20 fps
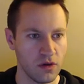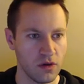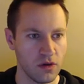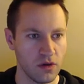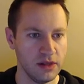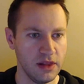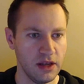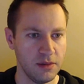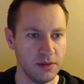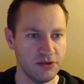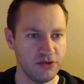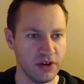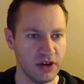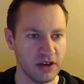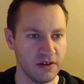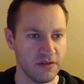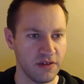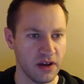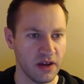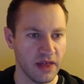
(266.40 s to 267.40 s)
a little bit tricky
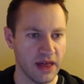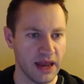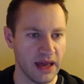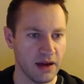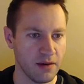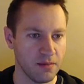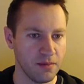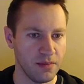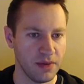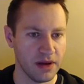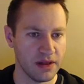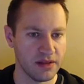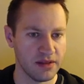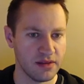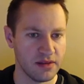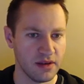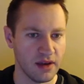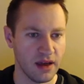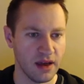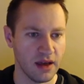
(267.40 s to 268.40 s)
to figure that out,
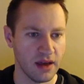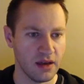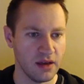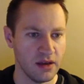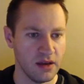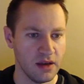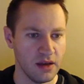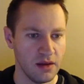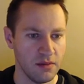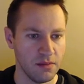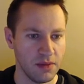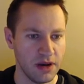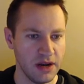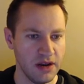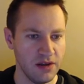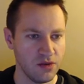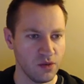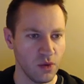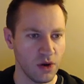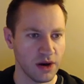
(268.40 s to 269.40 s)
but uh, but it
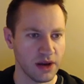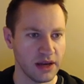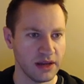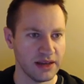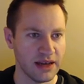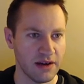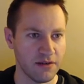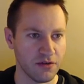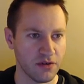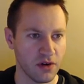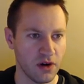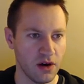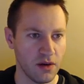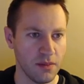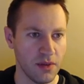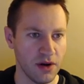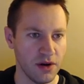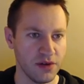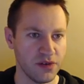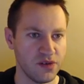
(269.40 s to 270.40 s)
is working now for all
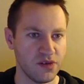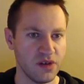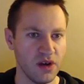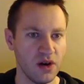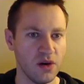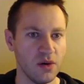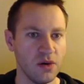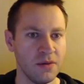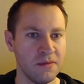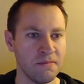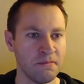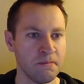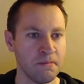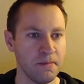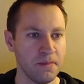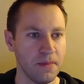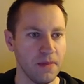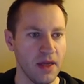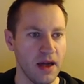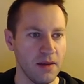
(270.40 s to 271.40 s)
modes. So
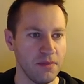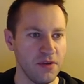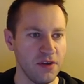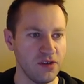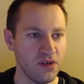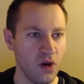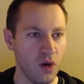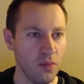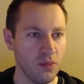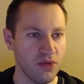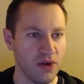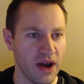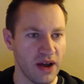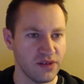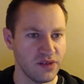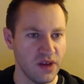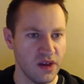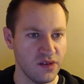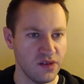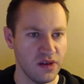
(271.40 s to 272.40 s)
um, this whole
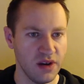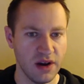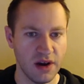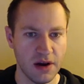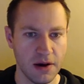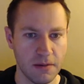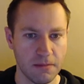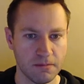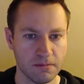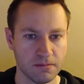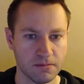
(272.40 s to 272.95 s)
process here,